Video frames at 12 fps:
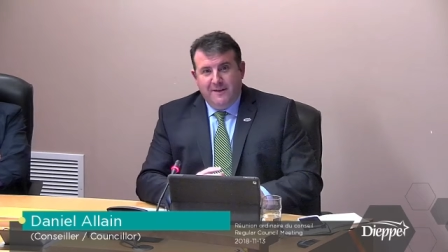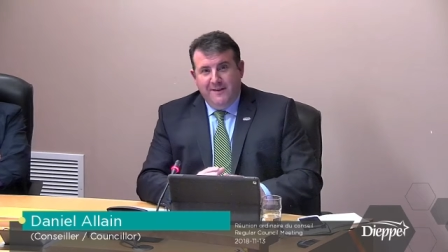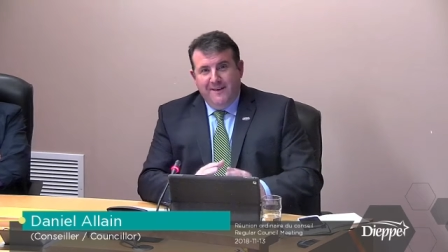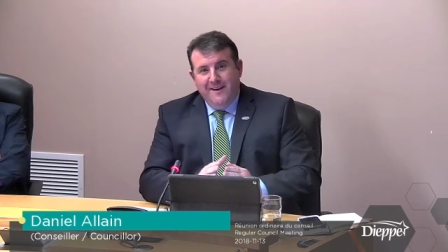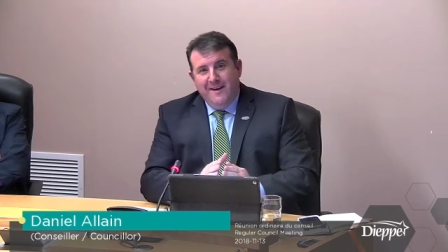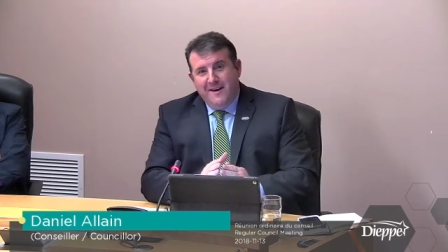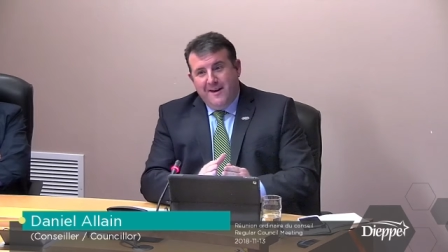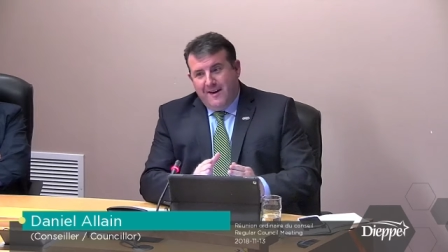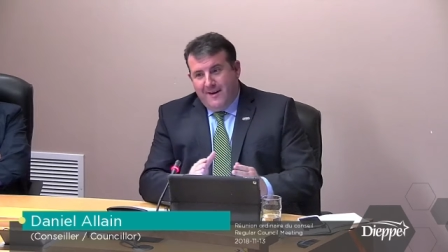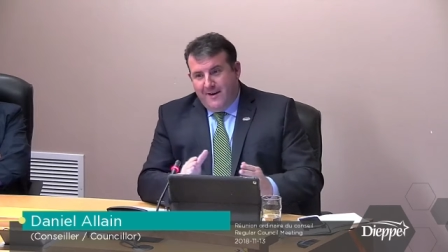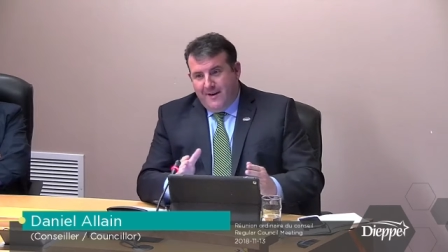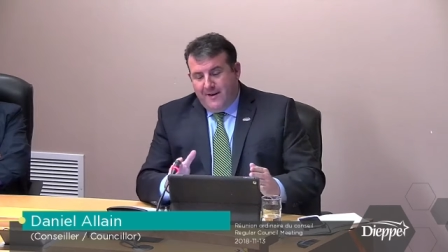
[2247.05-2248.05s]
I like
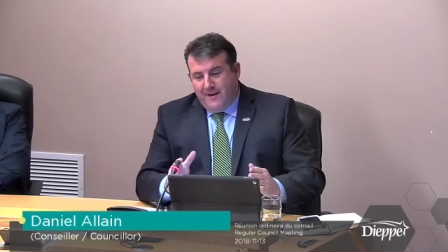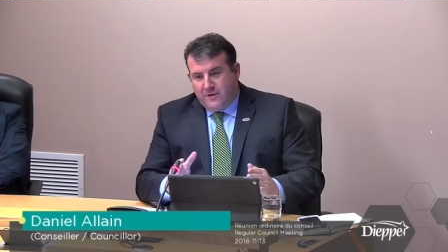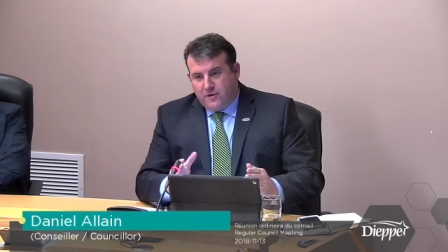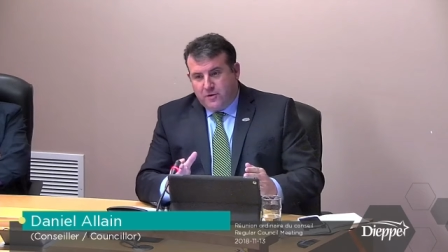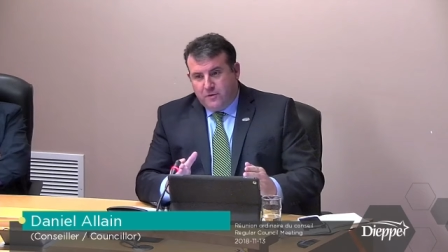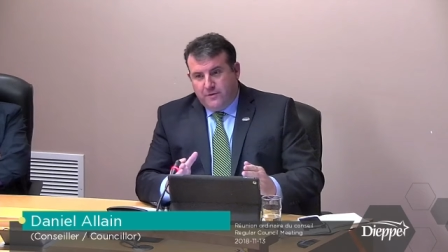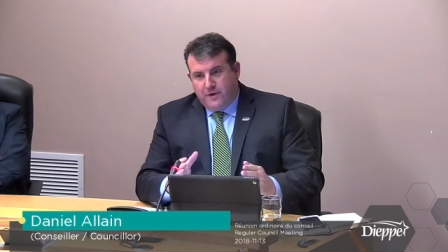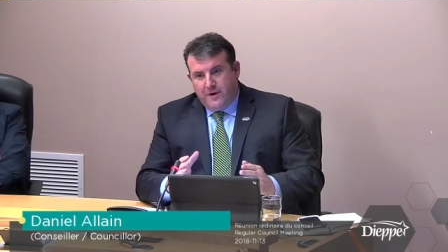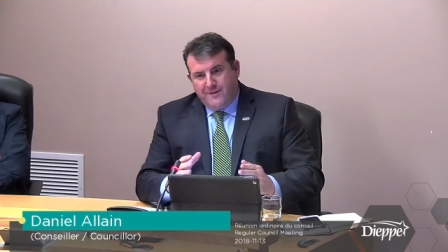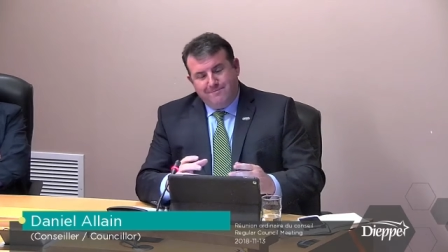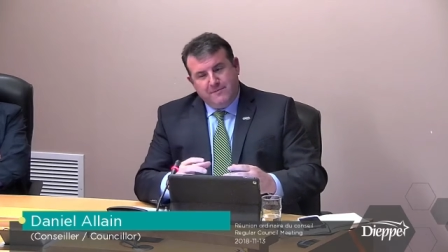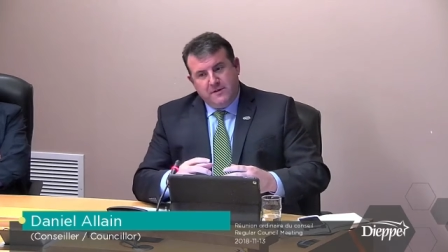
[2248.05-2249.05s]
pilot
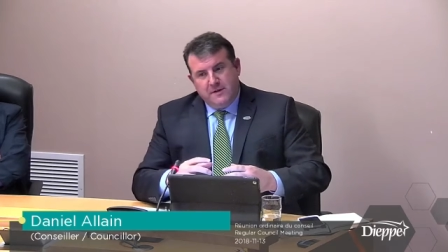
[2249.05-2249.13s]
projects.